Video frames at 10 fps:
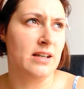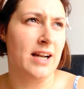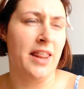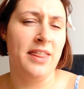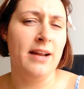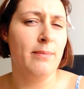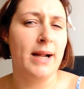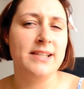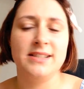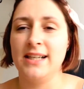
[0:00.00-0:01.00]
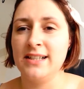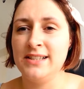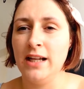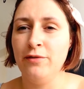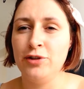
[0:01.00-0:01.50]
I think places like
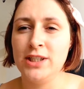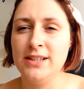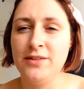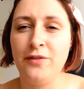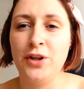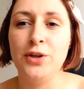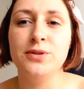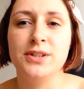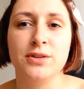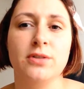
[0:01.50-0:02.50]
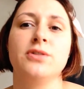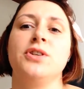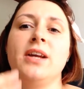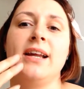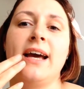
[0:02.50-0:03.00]
Selfridges, a few stores
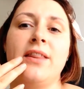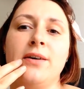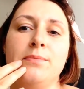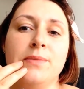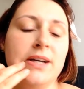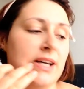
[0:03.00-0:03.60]
you can get them.